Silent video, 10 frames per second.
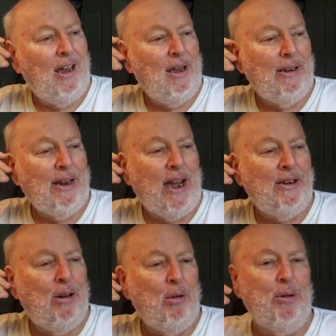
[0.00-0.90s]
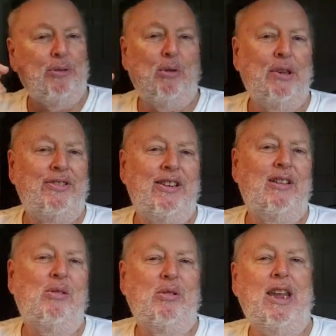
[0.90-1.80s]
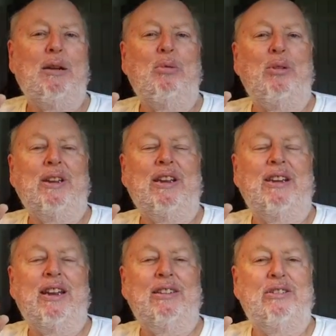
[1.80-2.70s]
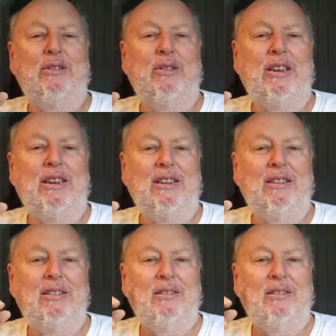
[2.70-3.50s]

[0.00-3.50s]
I know there's one single cable that connects to the